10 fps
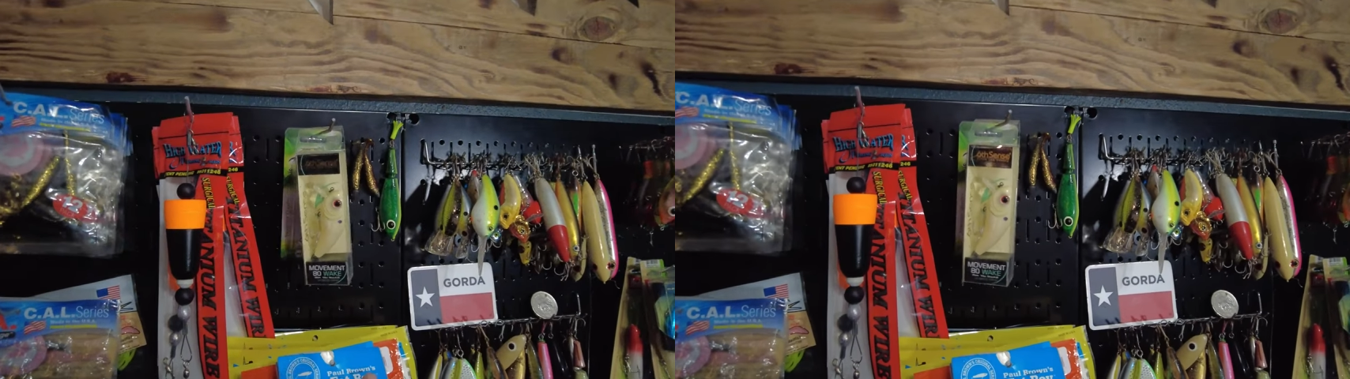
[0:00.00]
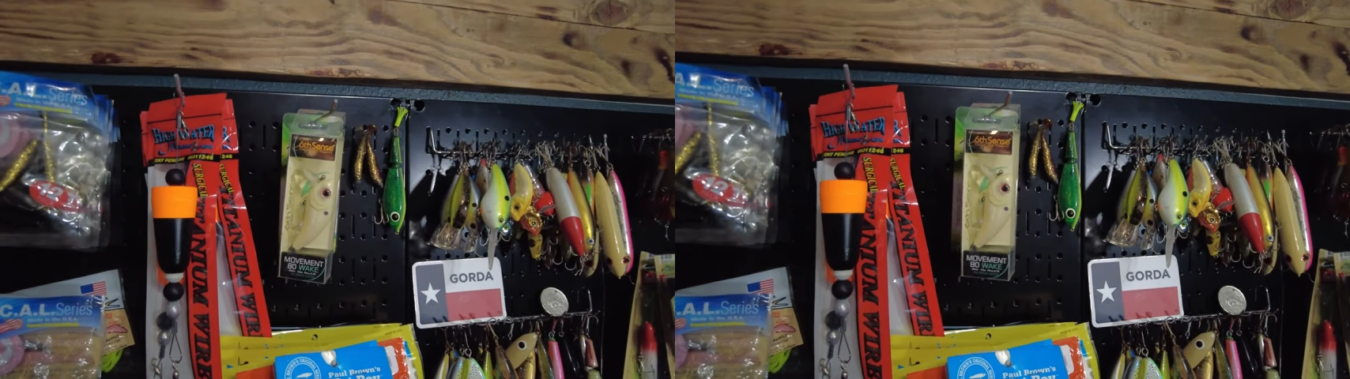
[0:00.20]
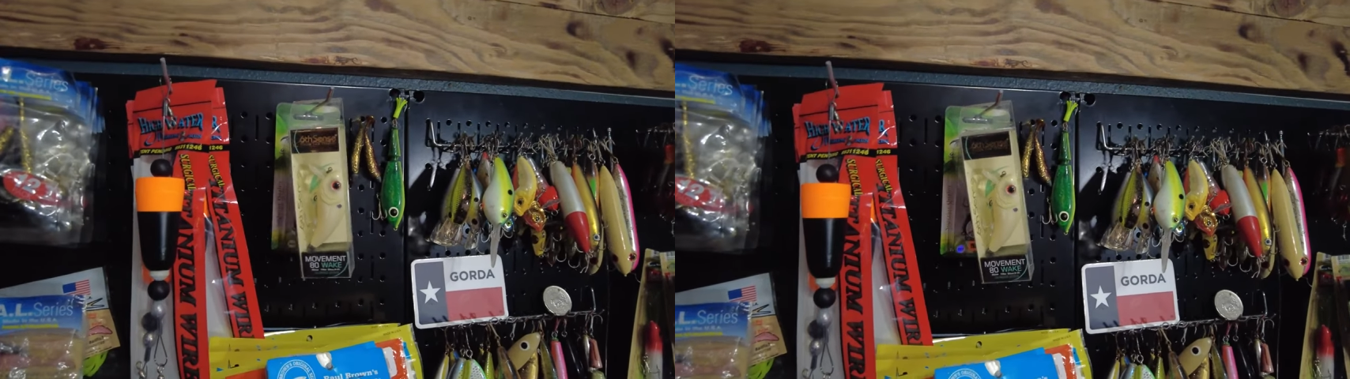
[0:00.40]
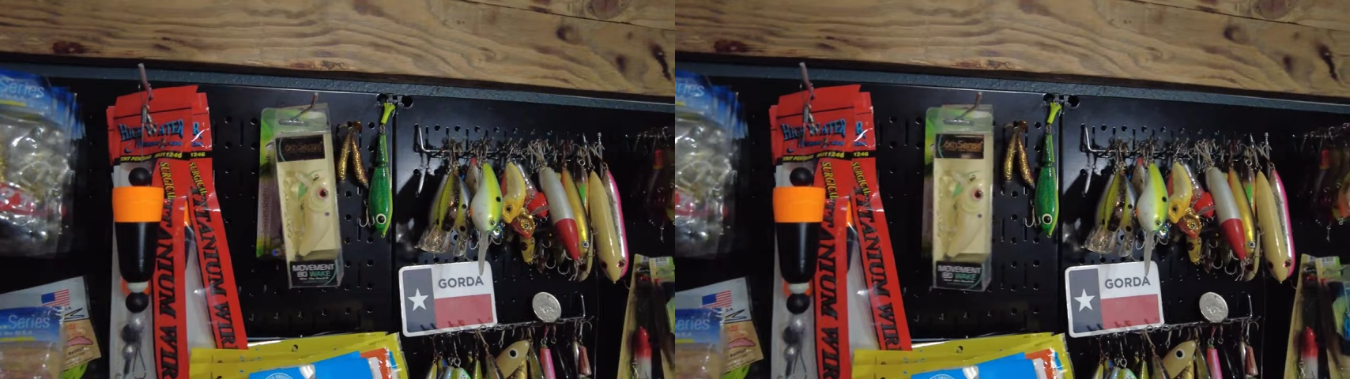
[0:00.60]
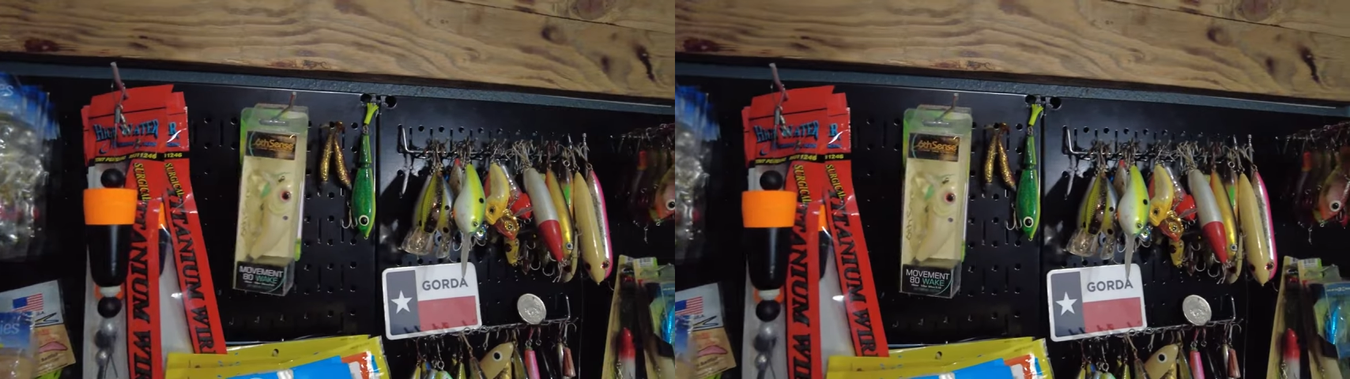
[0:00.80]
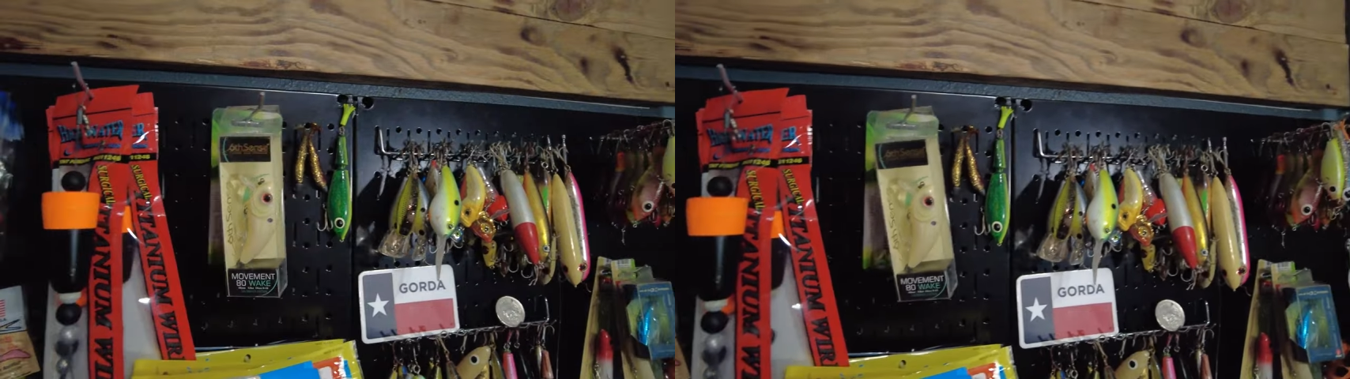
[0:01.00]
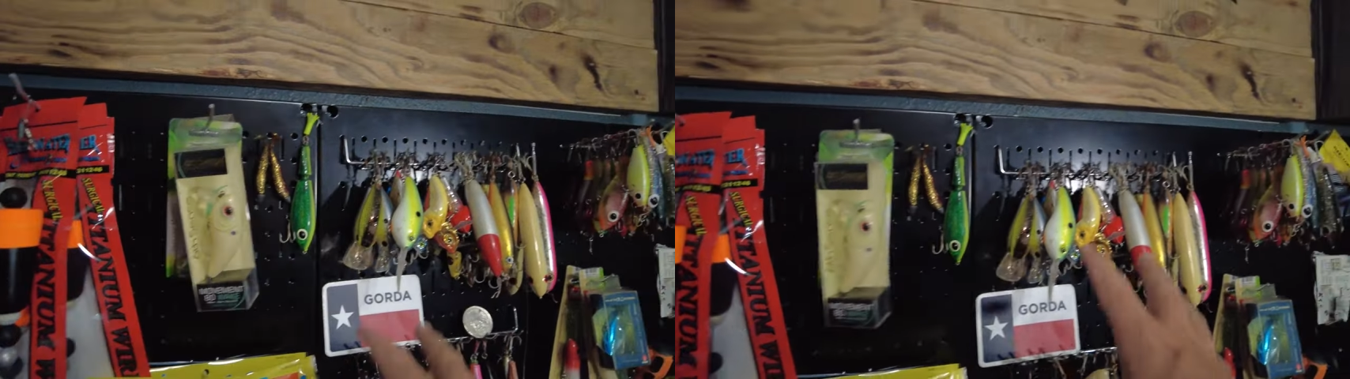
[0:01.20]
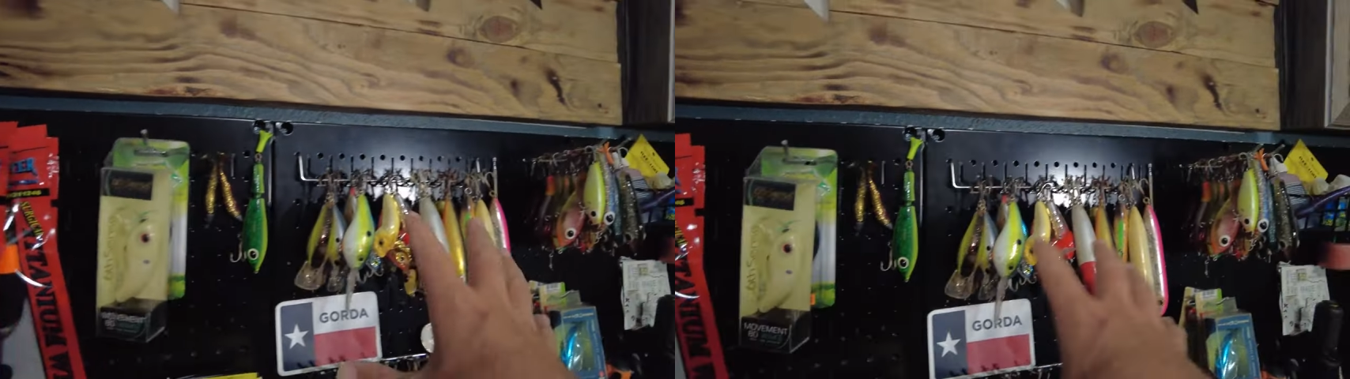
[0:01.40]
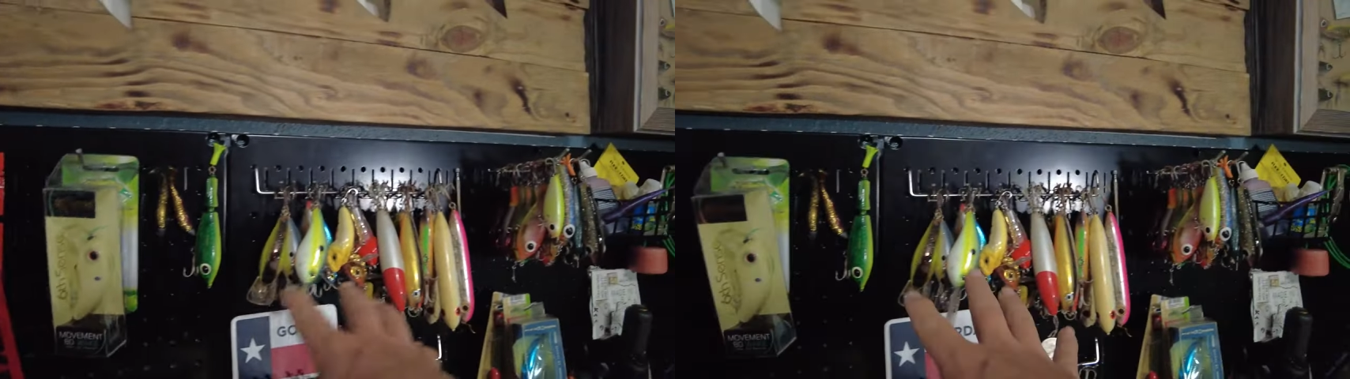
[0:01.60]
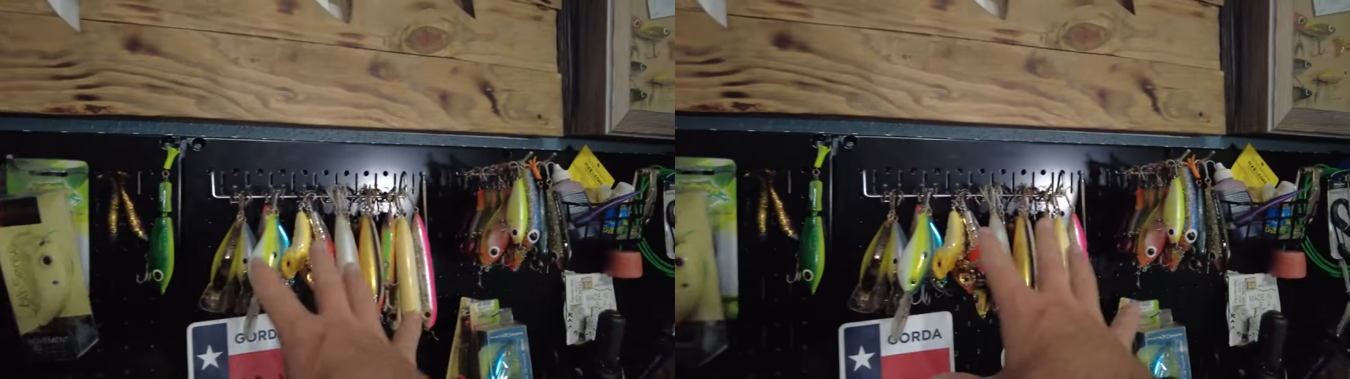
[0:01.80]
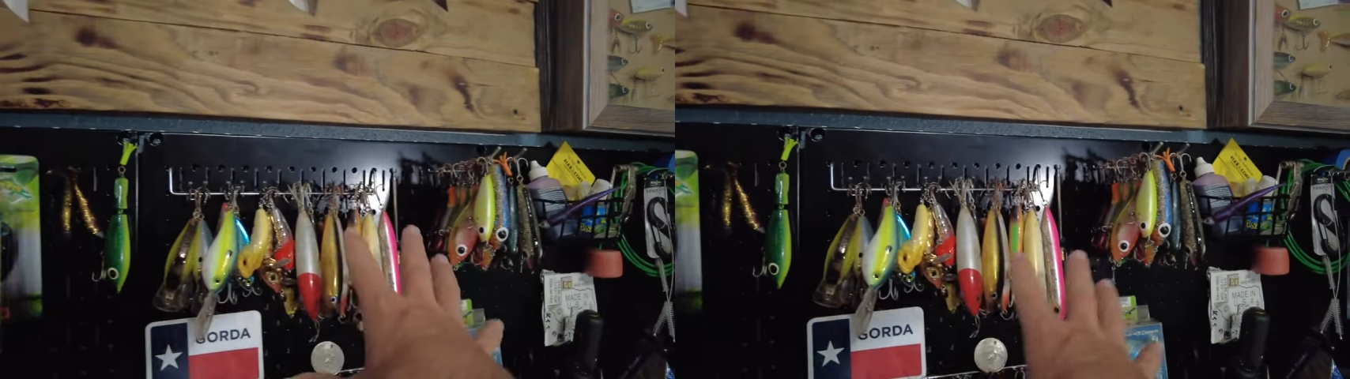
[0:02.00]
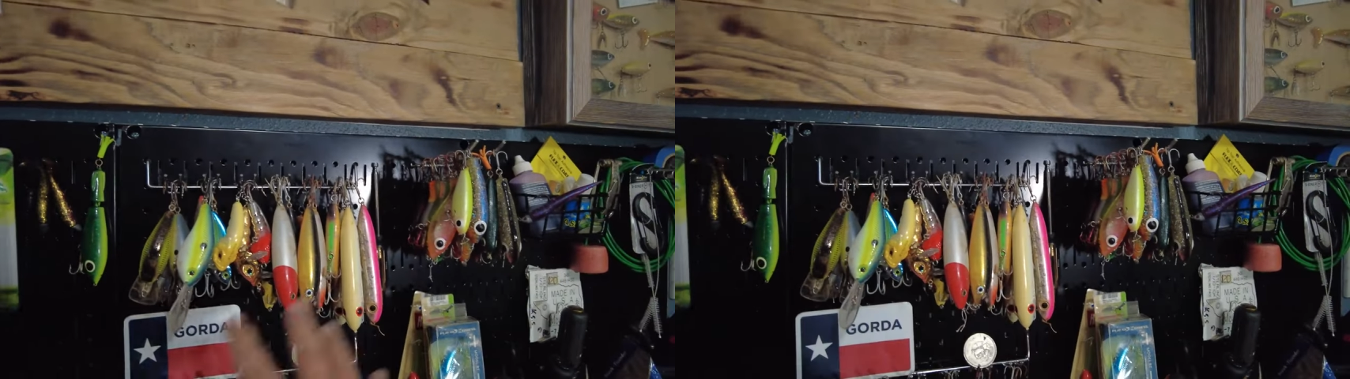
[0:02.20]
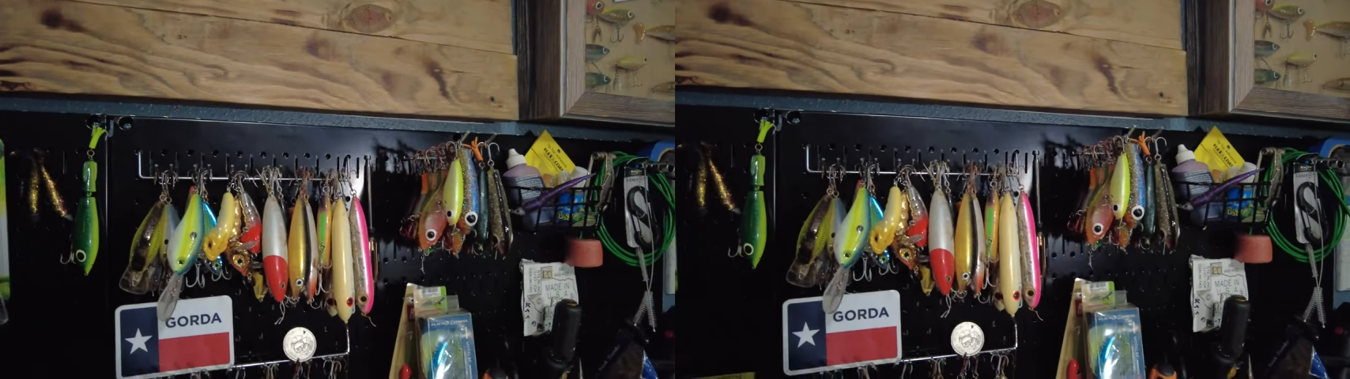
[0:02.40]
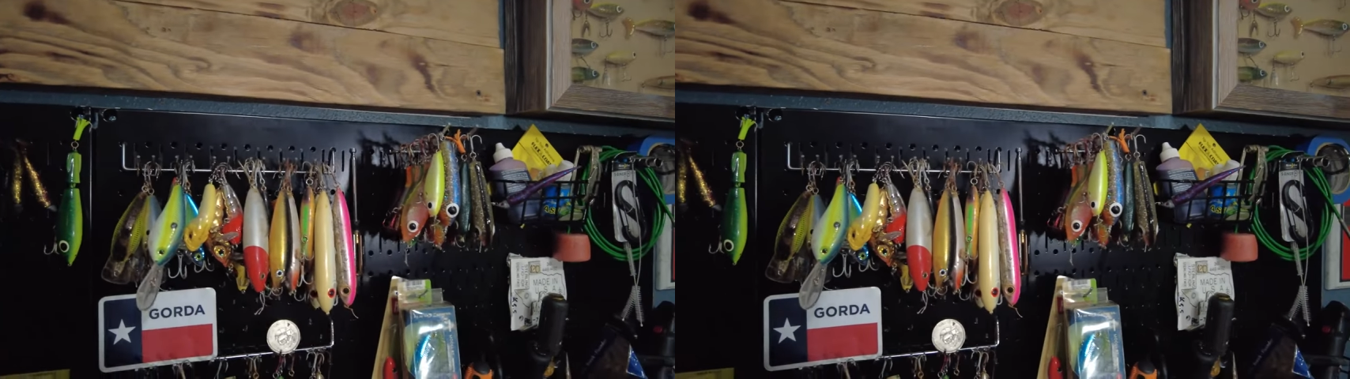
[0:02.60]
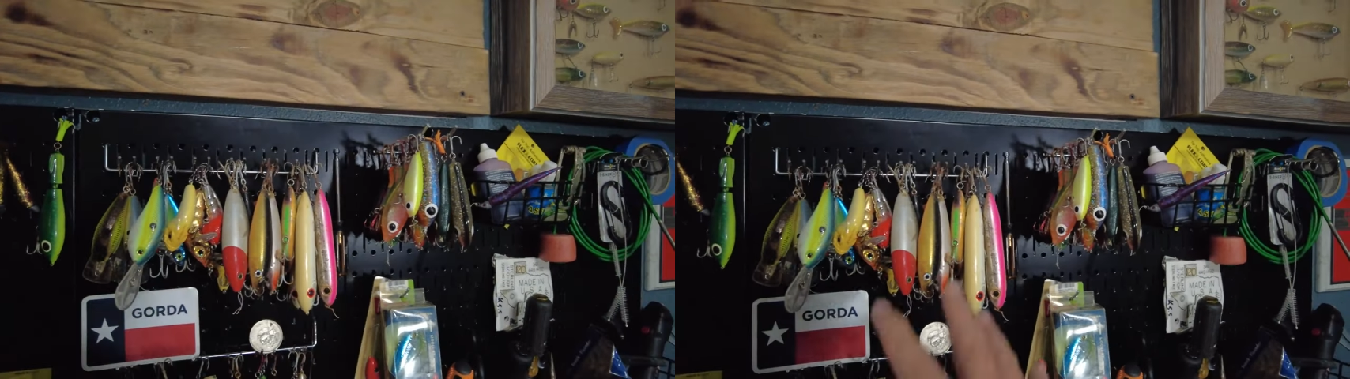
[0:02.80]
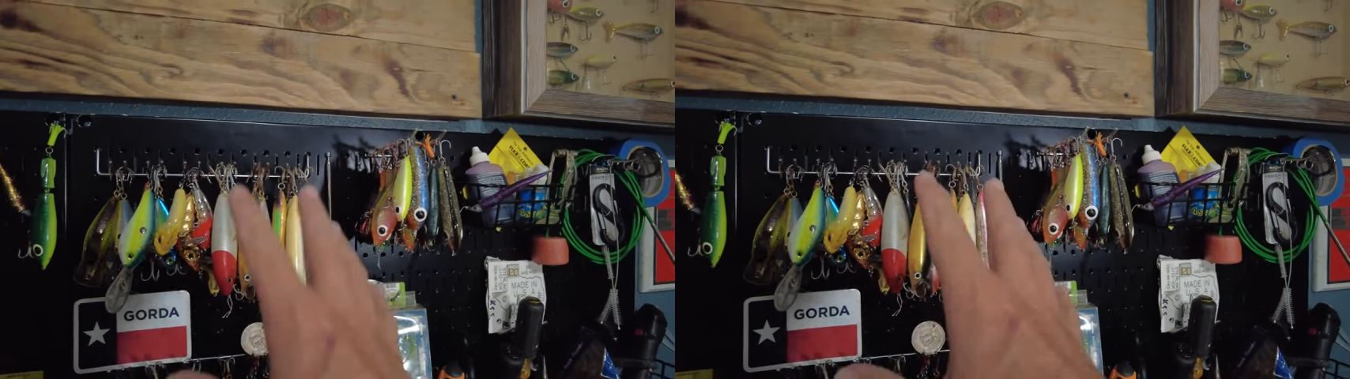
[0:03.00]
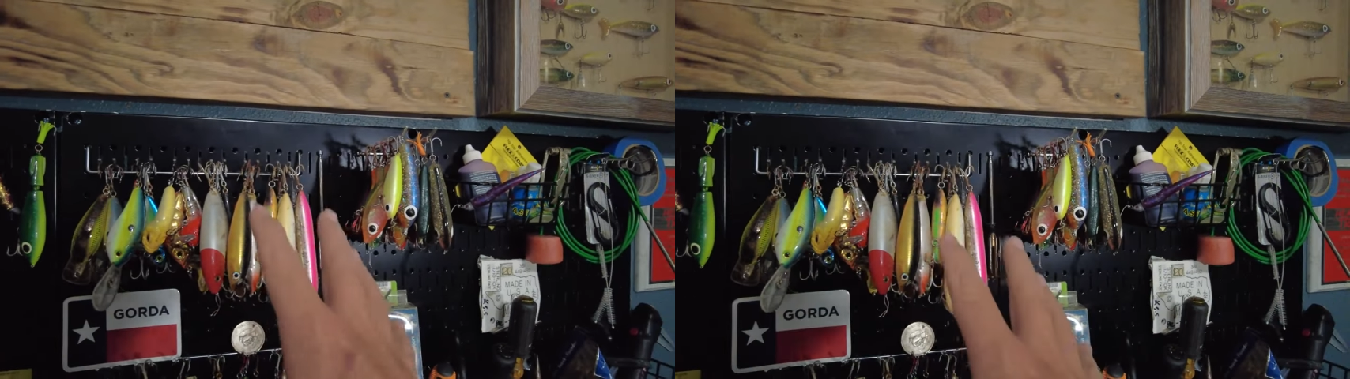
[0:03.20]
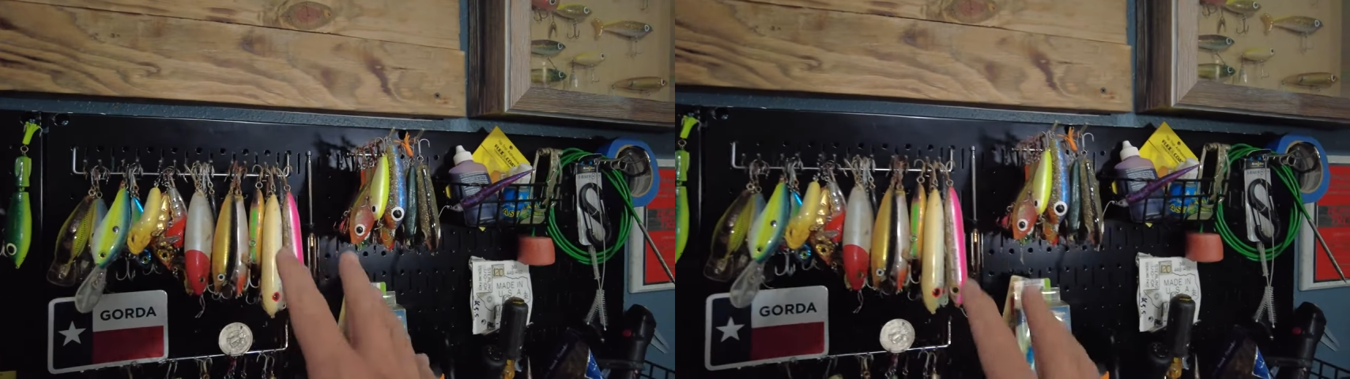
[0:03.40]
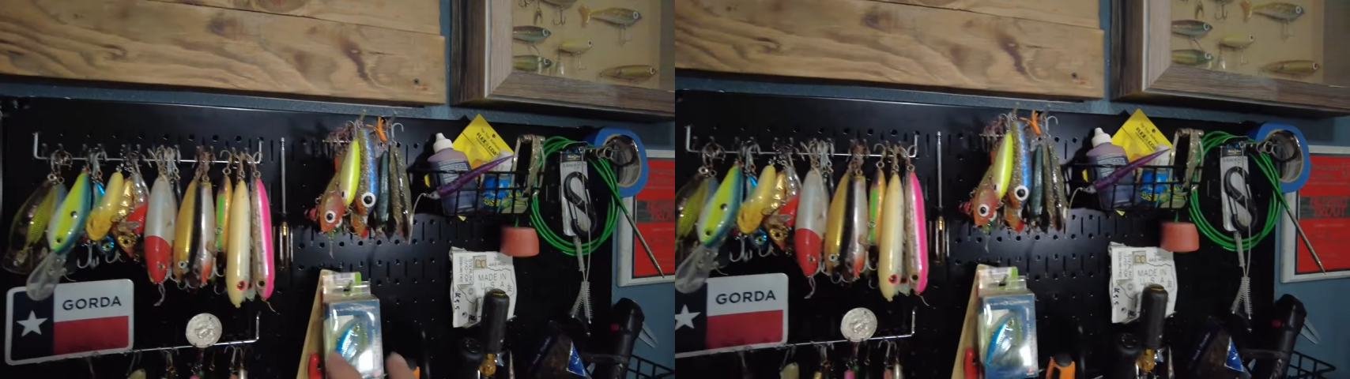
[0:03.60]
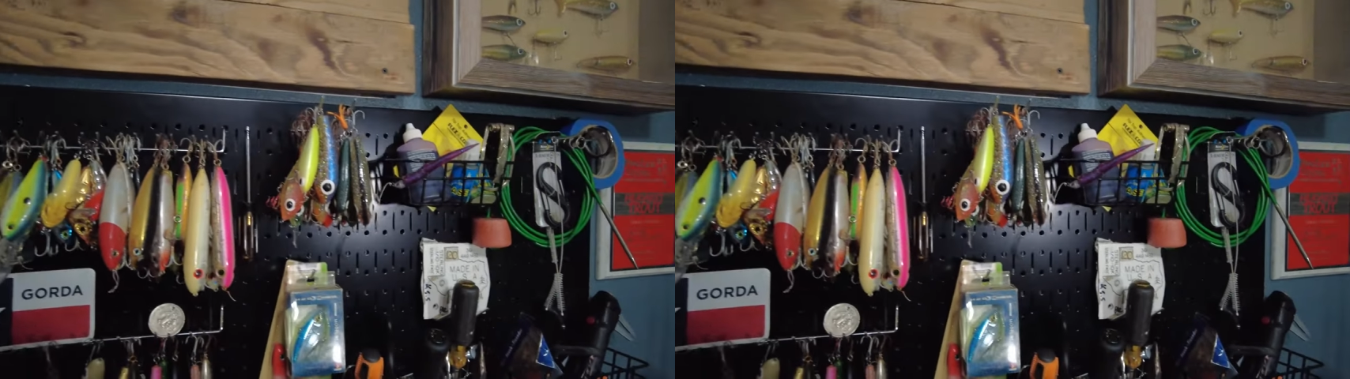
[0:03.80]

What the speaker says: No face is visible, so there are no lips to read.